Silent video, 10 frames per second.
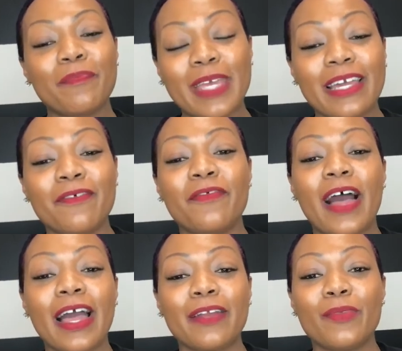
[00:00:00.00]
be
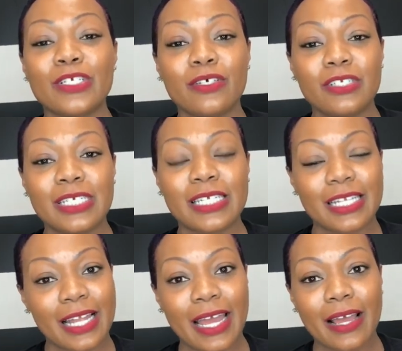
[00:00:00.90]
confined more so just
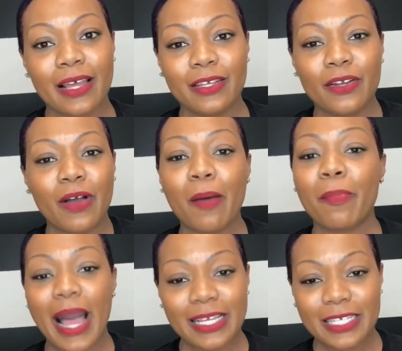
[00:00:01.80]
in like a
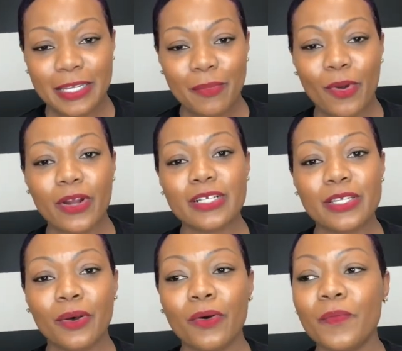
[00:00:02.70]
box anymore.
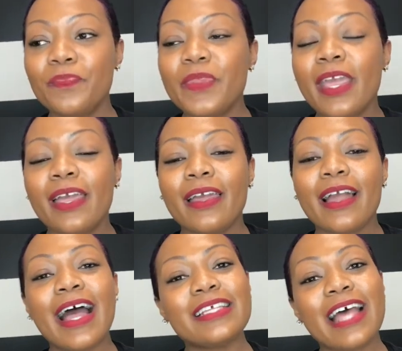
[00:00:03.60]
So
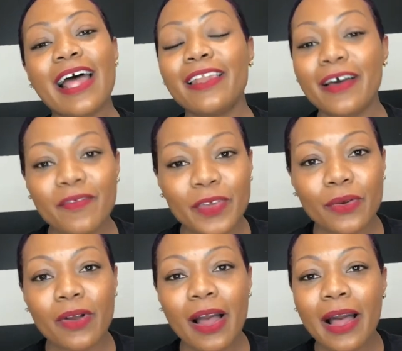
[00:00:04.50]
Guys, I love
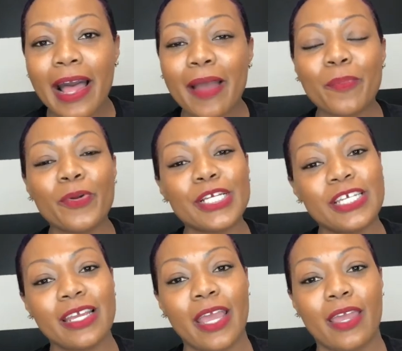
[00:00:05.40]
you. I
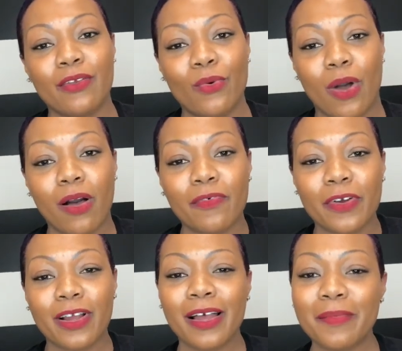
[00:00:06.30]
appreciate you all
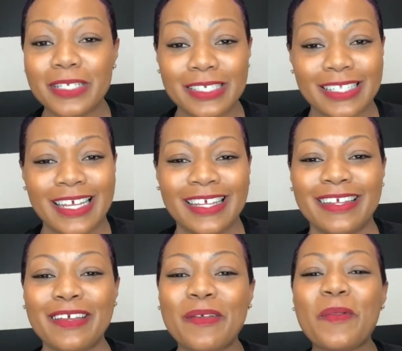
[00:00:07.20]
for coming to
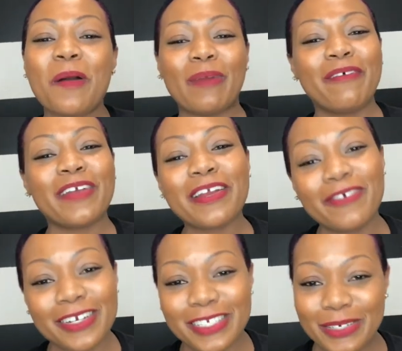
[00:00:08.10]
my very
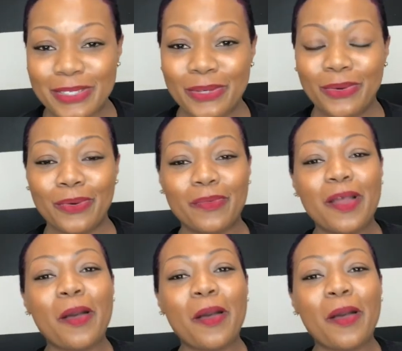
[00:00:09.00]
first YouTube,